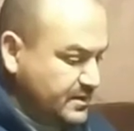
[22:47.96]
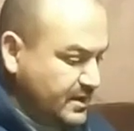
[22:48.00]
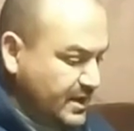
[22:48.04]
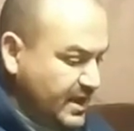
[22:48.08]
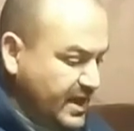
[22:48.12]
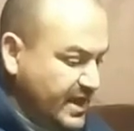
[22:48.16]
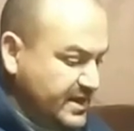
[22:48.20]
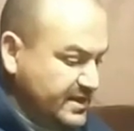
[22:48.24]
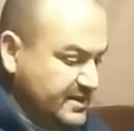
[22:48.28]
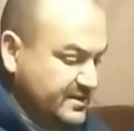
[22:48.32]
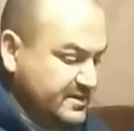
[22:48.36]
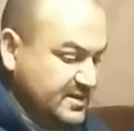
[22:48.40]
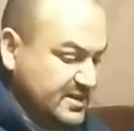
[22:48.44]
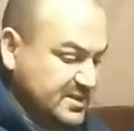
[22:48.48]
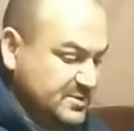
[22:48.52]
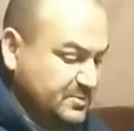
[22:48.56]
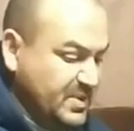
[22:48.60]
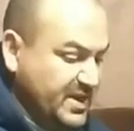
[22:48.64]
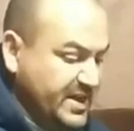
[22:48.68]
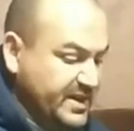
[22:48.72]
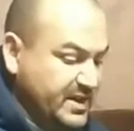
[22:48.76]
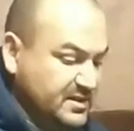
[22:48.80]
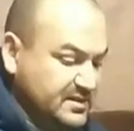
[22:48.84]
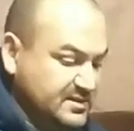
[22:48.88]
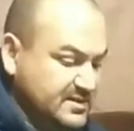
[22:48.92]
And this
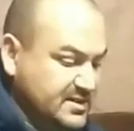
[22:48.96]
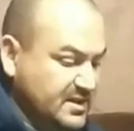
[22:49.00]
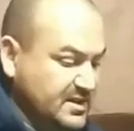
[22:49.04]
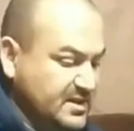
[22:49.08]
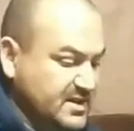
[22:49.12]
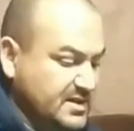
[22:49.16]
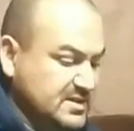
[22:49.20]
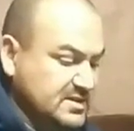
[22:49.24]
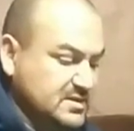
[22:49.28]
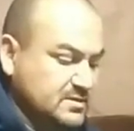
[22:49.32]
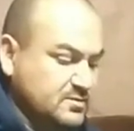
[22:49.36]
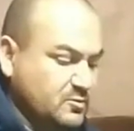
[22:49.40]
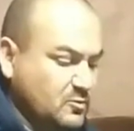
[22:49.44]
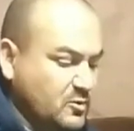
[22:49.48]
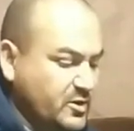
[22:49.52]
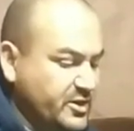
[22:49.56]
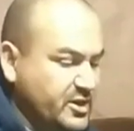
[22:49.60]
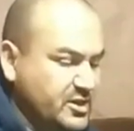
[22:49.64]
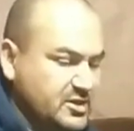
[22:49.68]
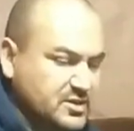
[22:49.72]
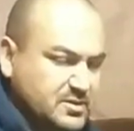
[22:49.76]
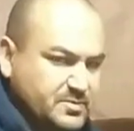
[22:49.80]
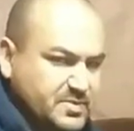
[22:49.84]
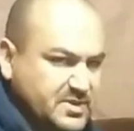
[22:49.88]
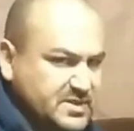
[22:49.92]
pad, I'll tell you, is
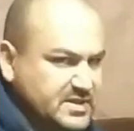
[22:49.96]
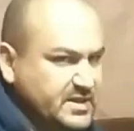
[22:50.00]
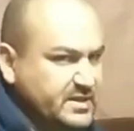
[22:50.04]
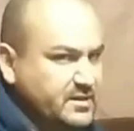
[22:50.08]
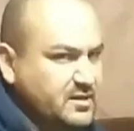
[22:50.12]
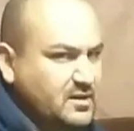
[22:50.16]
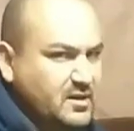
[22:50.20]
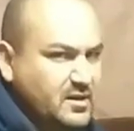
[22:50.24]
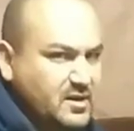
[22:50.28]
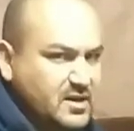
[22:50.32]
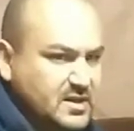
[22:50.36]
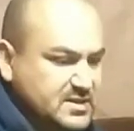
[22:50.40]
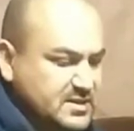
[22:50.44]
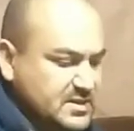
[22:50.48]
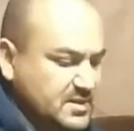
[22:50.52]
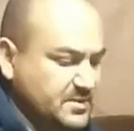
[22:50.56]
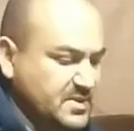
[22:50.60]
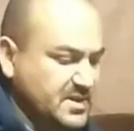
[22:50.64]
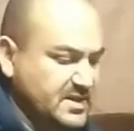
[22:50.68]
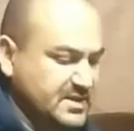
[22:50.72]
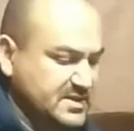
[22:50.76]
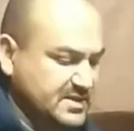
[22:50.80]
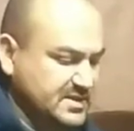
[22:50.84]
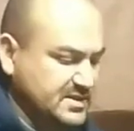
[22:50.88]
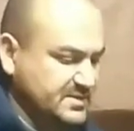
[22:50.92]
100% awesome.
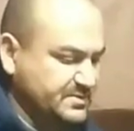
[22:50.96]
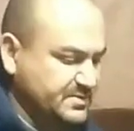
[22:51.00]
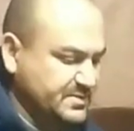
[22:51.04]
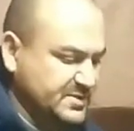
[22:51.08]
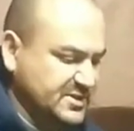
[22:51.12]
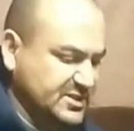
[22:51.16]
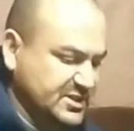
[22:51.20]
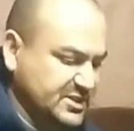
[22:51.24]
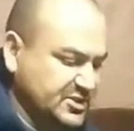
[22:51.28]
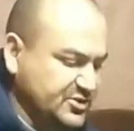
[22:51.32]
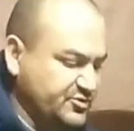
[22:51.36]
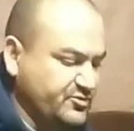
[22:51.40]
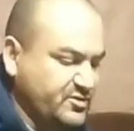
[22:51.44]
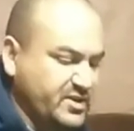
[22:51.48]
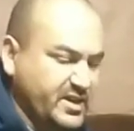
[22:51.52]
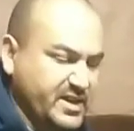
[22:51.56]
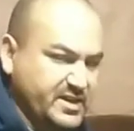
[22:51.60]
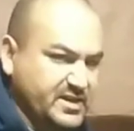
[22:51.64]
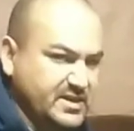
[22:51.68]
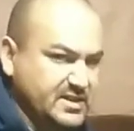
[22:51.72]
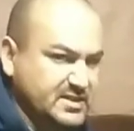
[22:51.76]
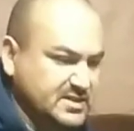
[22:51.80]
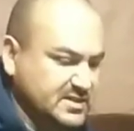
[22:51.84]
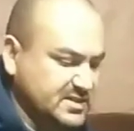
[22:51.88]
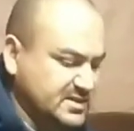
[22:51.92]
It's just right.
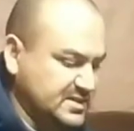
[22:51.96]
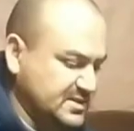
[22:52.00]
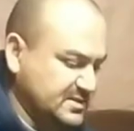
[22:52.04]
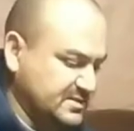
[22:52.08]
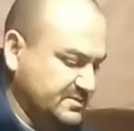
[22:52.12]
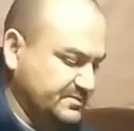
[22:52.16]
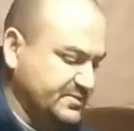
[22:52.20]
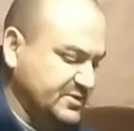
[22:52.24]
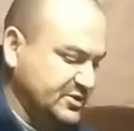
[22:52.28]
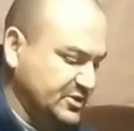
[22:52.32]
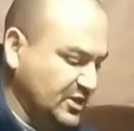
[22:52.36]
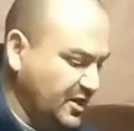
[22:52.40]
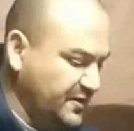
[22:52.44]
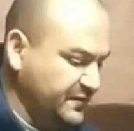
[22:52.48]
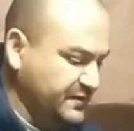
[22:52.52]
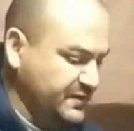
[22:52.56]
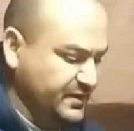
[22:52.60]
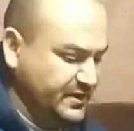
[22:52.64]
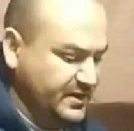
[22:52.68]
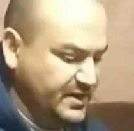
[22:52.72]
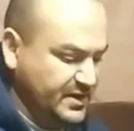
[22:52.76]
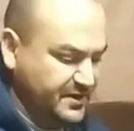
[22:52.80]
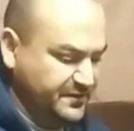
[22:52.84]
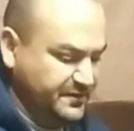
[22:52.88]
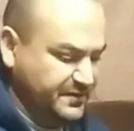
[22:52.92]
It's soft
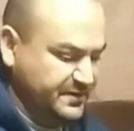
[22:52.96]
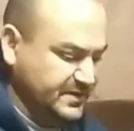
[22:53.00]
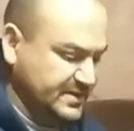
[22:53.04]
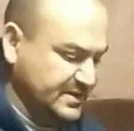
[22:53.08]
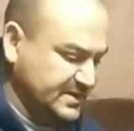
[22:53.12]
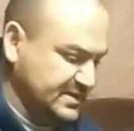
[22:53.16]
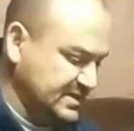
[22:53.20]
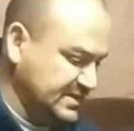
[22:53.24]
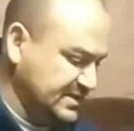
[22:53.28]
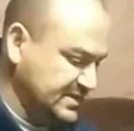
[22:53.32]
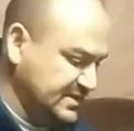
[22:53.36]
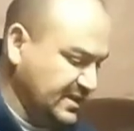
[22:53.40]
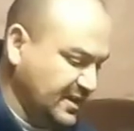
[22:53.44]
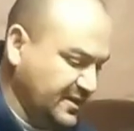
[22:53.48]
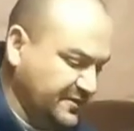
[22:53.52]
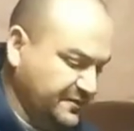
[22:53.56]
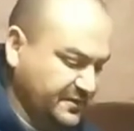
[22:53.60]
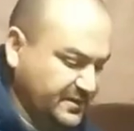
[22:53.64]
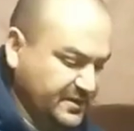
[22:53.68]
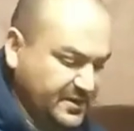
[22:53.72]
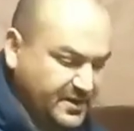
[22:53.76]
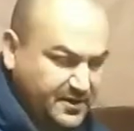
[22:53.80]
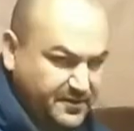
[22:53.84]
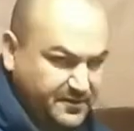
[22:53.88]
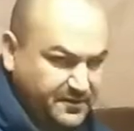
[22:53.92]
enough, it's tough
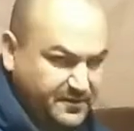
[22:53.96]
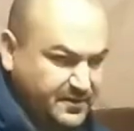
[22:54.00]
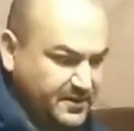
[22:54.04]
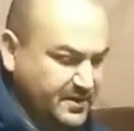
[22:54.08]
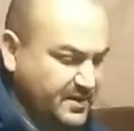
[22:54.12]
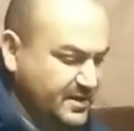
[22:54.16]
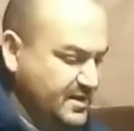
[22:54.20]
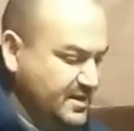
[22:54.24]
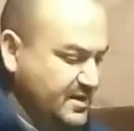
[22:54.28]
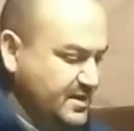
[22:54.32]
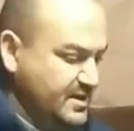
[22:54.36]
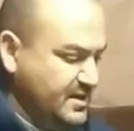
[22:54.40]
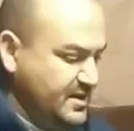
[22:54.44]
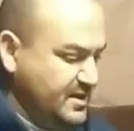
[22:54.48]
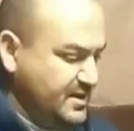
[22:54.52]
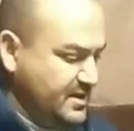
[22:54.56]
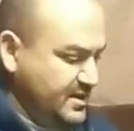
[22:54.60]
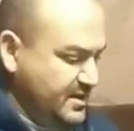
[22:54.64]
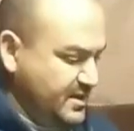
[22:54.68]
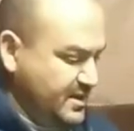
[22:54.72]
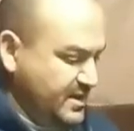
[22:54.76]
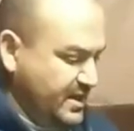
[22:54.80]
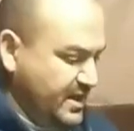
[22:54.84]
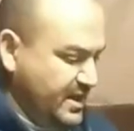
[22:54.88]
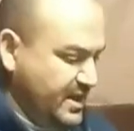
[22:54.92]
enough,
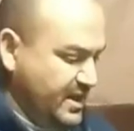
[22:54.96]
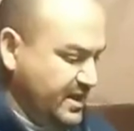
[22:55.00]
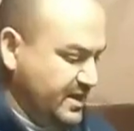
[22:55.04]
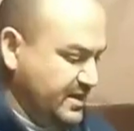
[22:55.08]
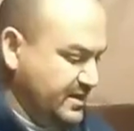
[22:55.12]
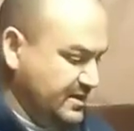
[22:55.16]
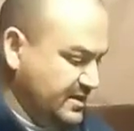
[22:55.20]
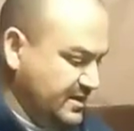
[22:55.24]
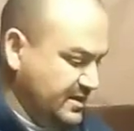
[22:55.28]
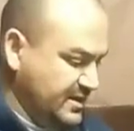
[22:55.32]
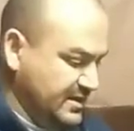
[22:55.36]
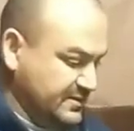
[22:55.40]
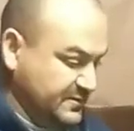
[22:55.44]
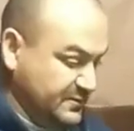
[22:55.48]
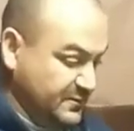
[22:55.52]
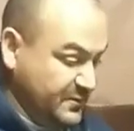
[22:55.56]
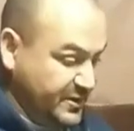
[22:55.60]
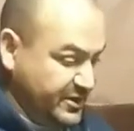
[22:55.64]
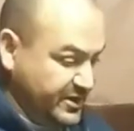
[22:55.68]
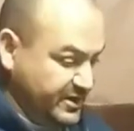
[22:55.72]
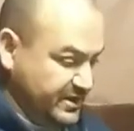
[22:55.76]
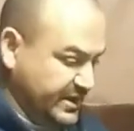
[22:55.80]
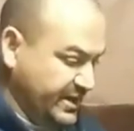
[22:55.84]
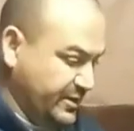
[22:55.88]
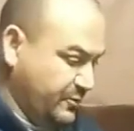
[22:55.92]
and it's
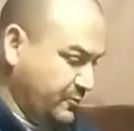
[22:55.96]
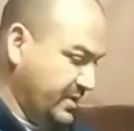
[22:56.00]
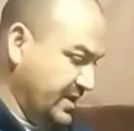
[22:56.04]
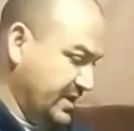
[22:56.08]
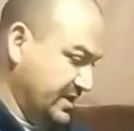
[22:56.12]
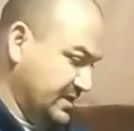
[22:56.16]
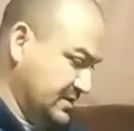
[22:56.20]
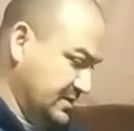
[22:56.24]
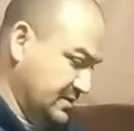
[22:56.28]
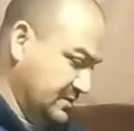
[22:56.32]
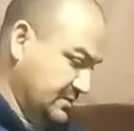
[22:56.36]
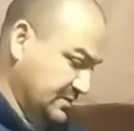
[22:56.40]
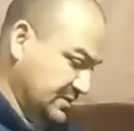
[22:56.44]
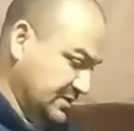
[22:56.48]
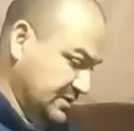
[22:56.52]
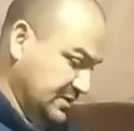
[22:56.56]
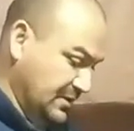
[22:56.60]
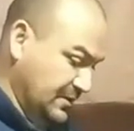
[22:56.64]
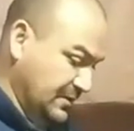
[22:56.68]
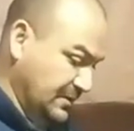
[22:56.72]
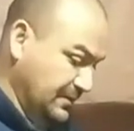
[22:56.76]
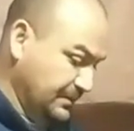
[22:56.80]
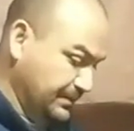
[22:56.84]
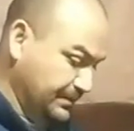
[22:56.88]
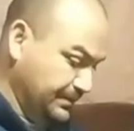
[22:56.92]
very lightweight too.
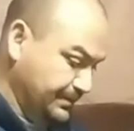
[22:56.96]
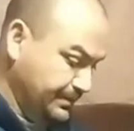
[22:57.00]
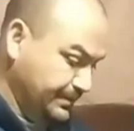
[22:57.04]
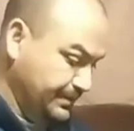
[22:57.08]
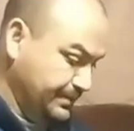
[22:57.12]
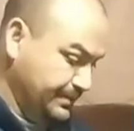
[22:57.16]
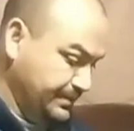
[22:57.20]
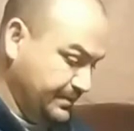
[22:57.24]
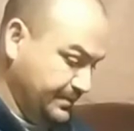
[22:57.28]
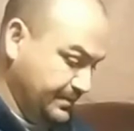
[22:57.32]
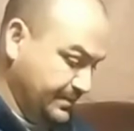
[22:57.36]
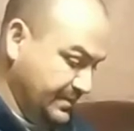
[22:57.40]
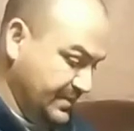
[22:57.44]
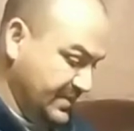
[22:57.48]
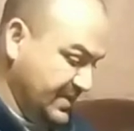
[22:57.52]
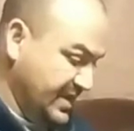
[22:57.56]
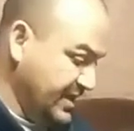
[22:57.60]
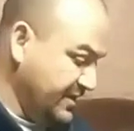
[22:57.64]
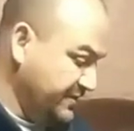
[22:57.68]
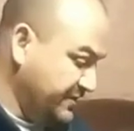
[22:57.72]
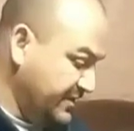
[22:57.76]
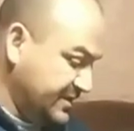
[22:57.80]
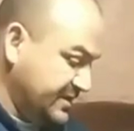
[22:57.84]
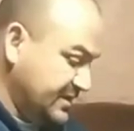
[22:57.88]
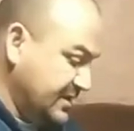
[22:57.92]
So
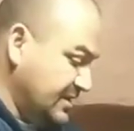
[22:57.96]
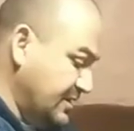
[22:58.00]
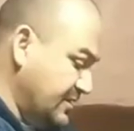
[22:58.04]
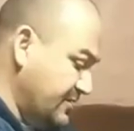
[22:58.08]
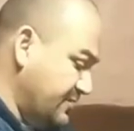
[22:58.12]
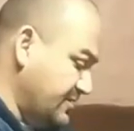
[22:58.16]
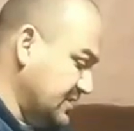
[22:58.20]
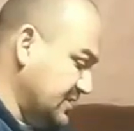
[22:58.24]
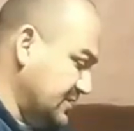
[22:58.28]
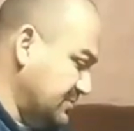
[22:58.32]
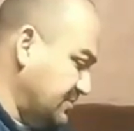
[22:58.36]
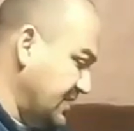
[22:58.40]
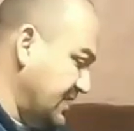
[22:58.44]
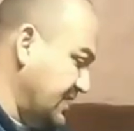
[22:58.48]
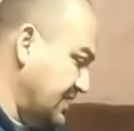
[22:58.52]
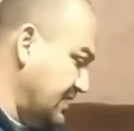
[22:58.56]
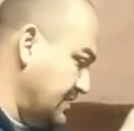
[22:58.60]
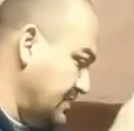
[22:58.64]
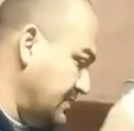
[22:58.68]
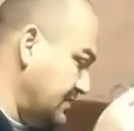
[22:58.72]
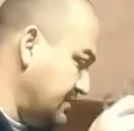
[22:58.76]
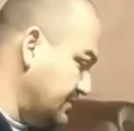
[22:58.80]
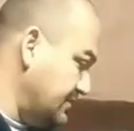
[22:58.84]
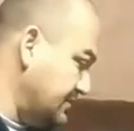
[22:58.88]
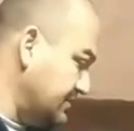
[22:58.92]
everything here has
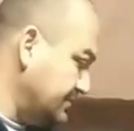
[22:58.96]
been